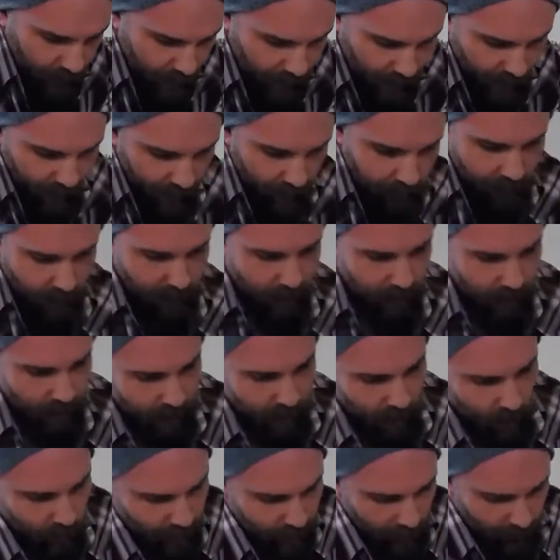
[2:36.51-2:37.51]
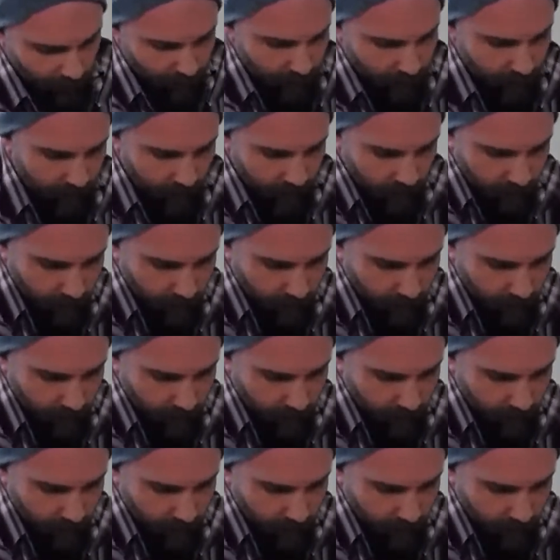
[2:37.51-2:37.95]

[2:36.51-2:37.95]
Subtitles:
And I'm just going to quickly